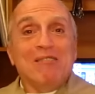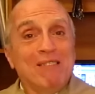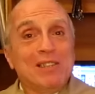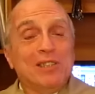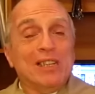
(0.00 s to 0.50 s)

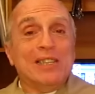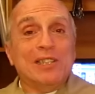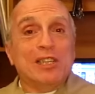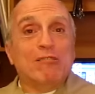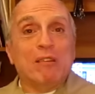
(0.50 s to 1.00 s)
Recently,
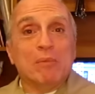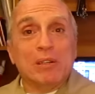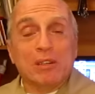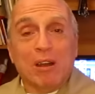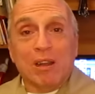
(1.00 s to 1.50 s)
said the
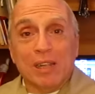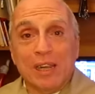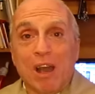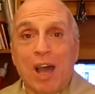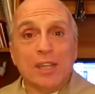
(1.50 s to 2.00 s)
criminal cult
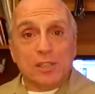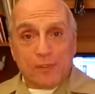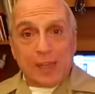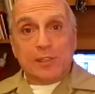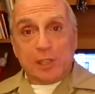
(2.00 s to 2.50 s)
leader on his
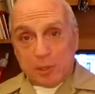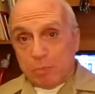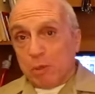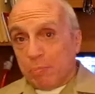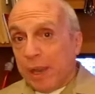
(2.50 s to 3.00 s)

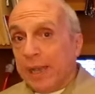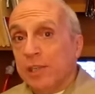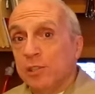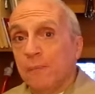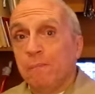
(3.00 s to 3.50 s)
Facebook
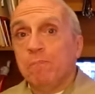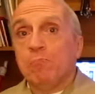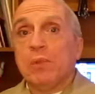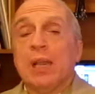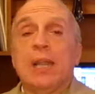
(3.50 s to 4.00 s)
page,
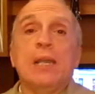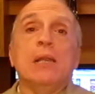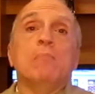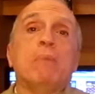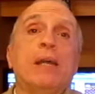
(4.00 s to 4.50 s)
he
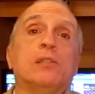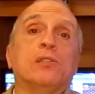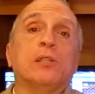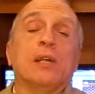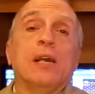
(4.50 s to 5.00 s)

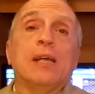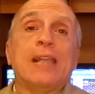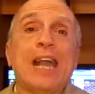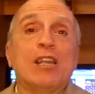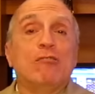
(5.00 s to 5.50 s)
laments
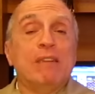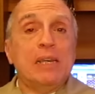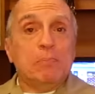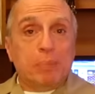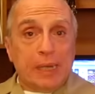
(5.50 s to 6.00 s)
that
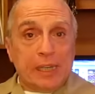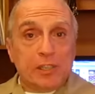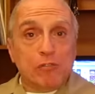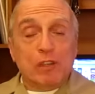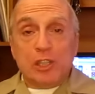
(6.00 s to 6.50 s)

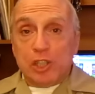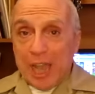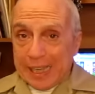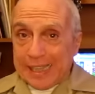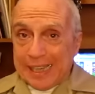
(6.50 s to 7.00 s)
Greenpeace
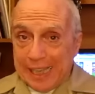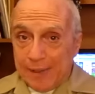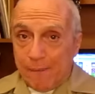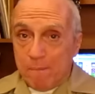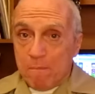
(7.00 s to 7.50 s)
rejected
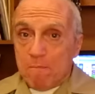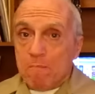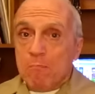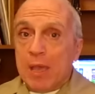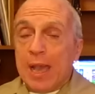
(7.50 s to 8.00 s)
him
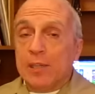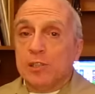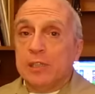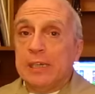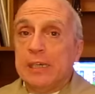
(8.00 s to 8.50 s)

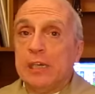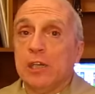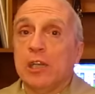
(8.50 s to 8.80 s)
as the